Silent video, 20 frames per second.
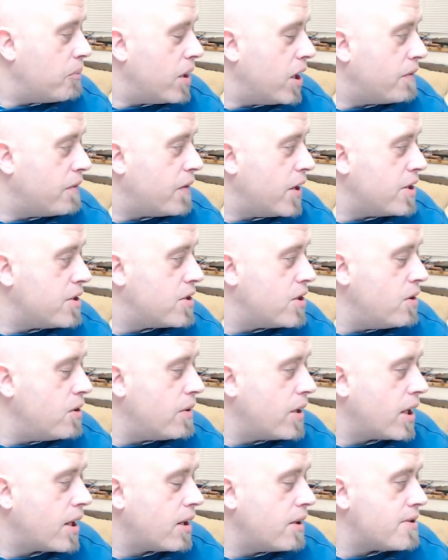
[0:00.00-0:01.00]
If I do
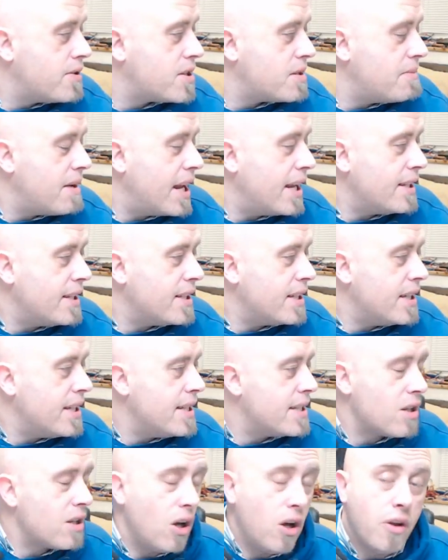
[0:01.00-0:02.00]
include some
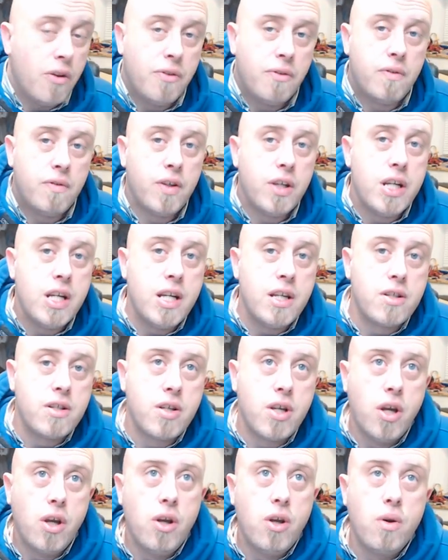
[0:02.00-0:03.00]
LEDs on
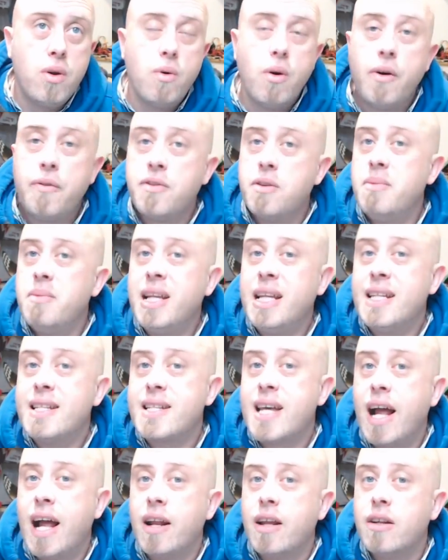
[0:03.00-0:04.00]
V2 of the Mini
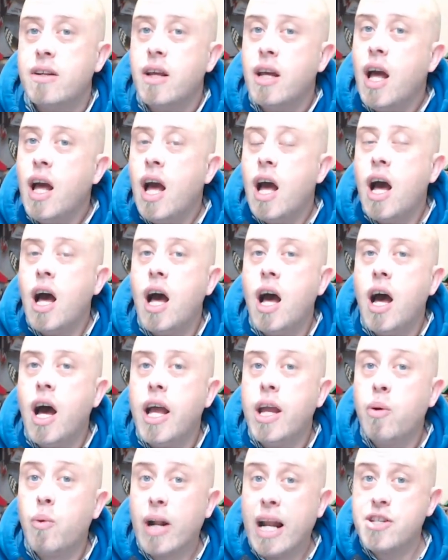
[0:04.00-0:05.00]
Talon,
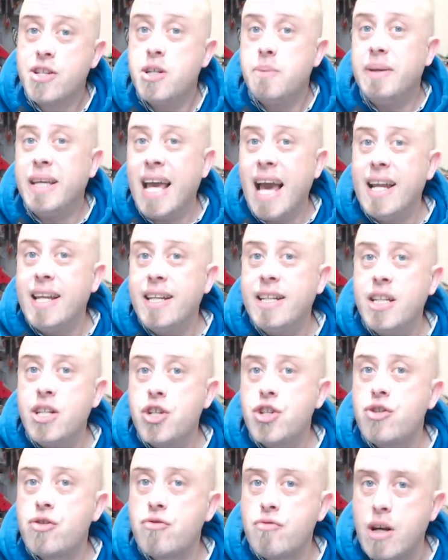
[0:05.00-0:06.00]
it will actually be LED
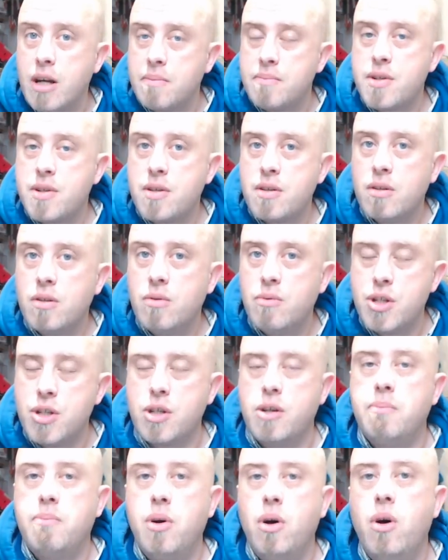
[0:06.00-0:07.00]
strips, which
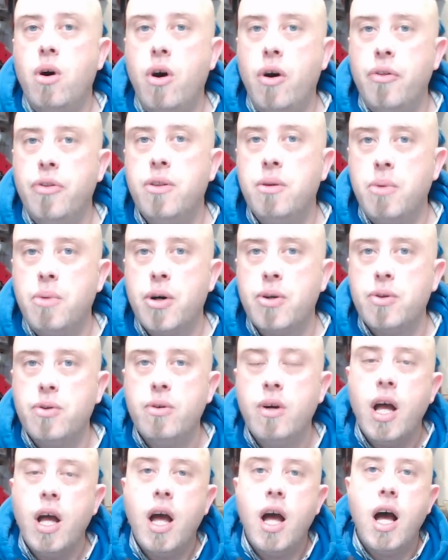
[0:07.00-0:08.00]
I put on the
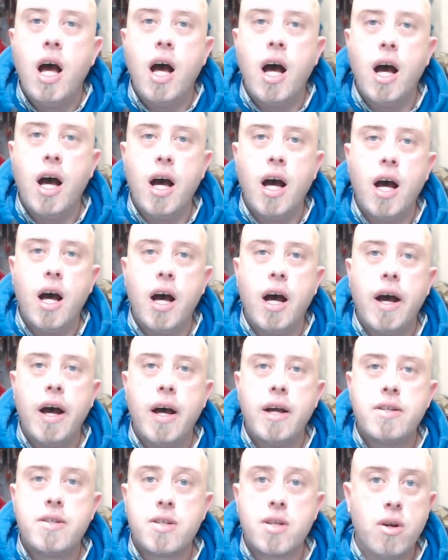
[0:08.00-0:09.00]
model
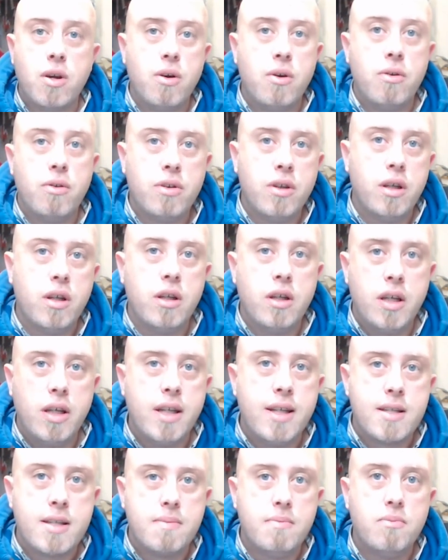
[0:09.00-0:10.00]
so that
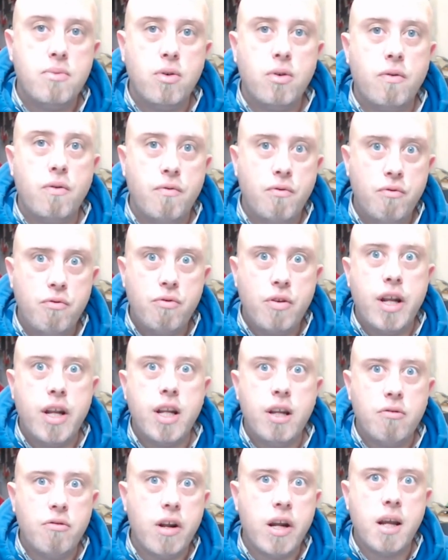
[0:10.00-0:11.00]
it's more
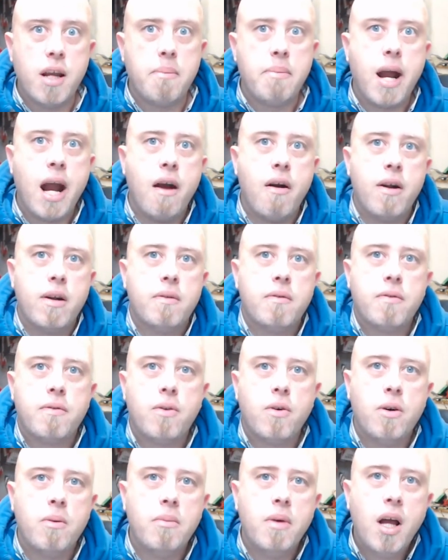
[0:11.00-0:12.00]
really, really apparent
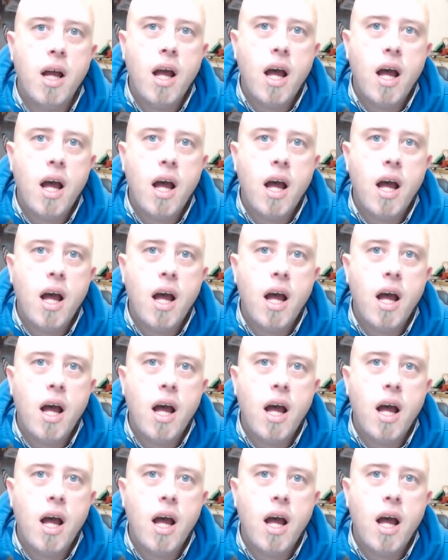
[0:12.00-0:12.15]
from